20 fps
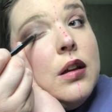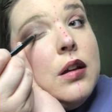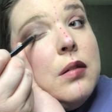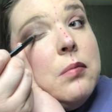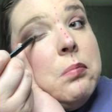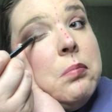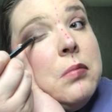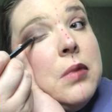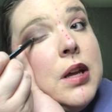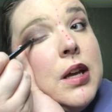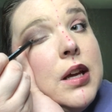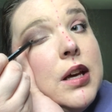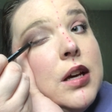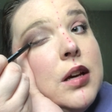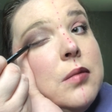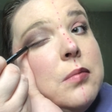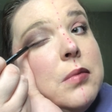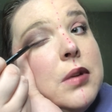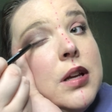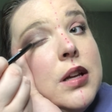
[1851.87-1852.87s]

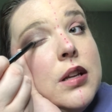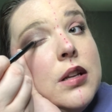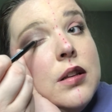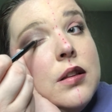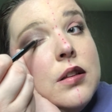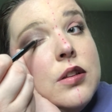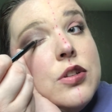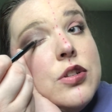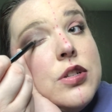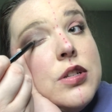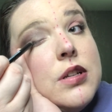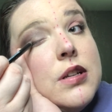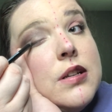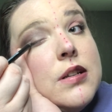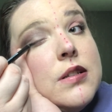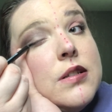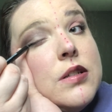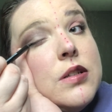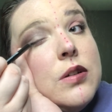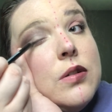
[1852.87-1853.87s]
makeup, and she
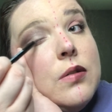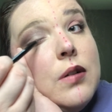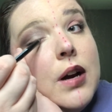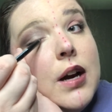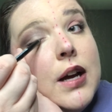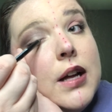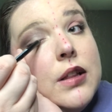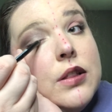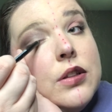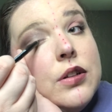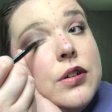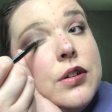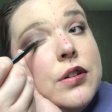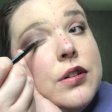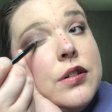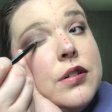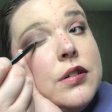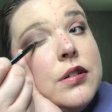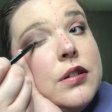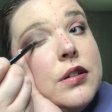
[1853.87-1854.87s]
is who I
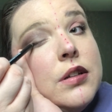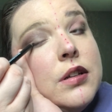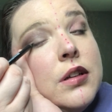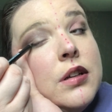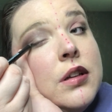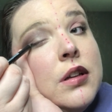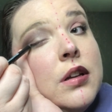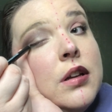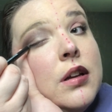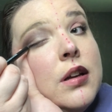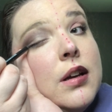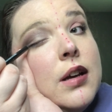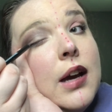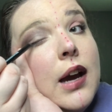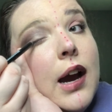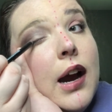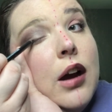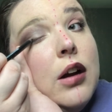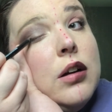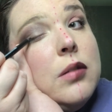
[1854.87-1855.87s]
learned
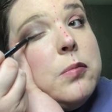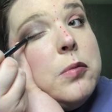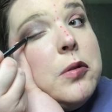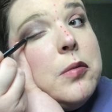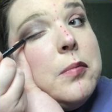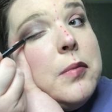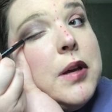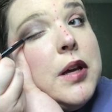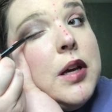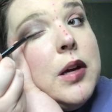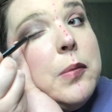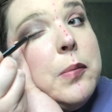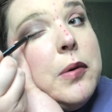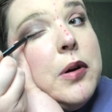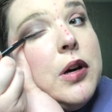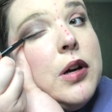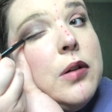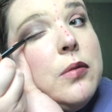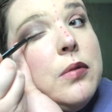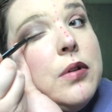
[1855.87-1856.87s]
how to put makeup
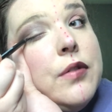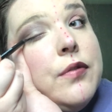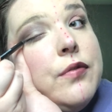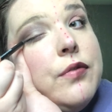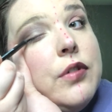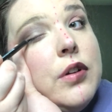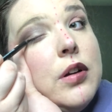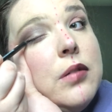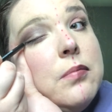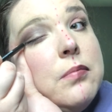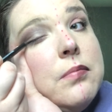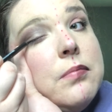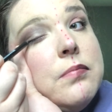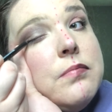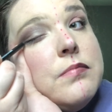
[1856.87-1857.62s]
on from.